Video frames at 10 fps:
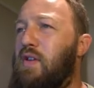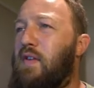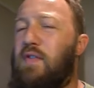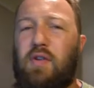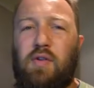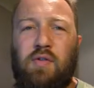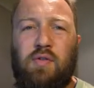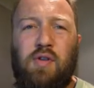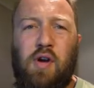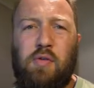If
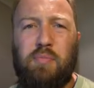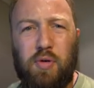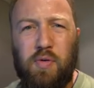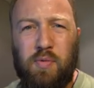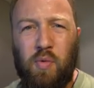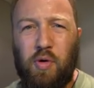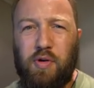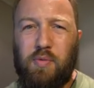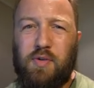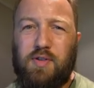you know Brewing
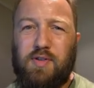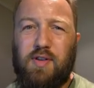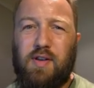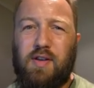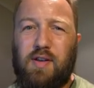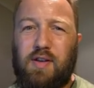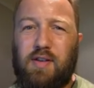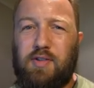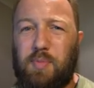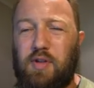Water, which is
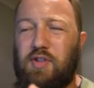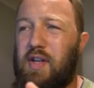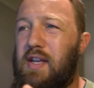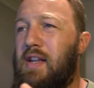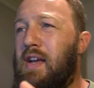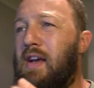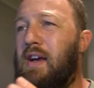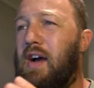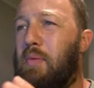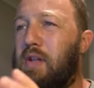a spreadsheet,
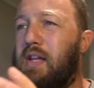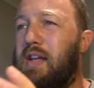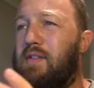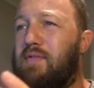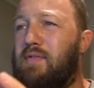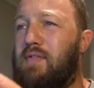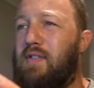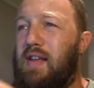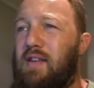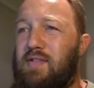I believe
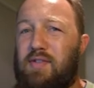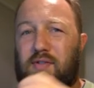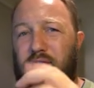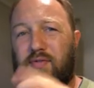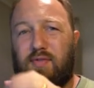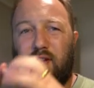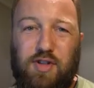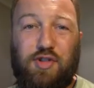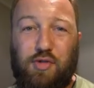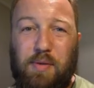these sort of
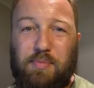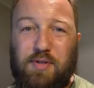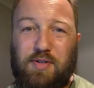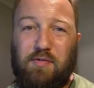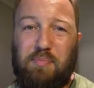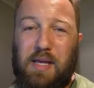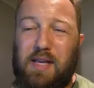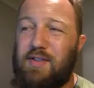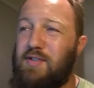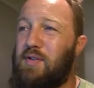descriptors of
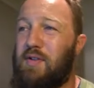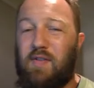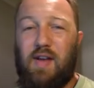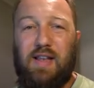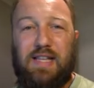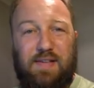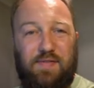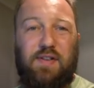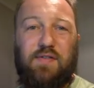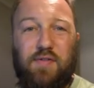beers sort of are
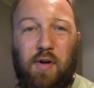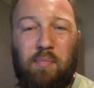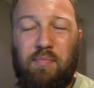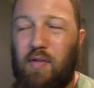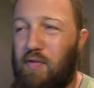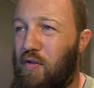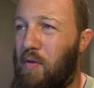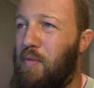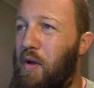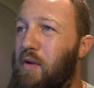lifted from
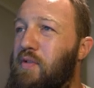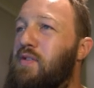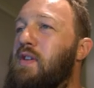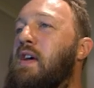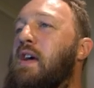those.